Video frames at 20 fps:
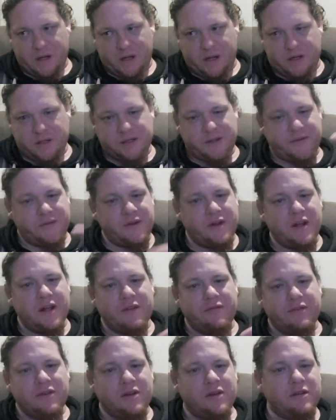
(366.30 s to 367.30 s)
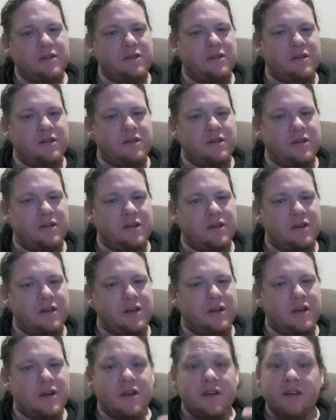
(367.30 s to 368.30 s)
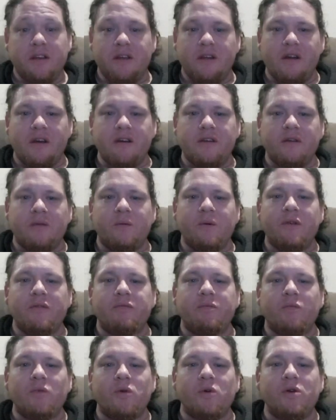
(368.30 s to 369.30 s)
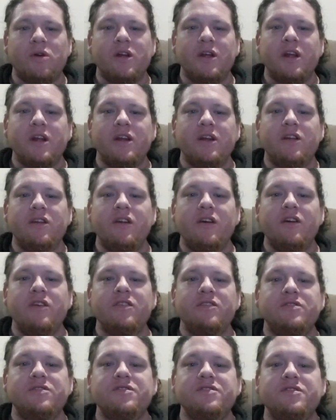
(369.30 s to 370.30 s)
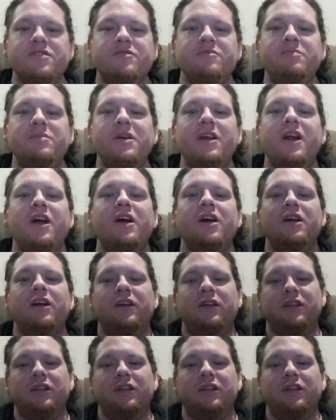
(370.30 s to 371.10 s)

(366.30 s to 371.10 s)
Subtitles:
Because if you love you, you know you're worth more, and you know you deserve better.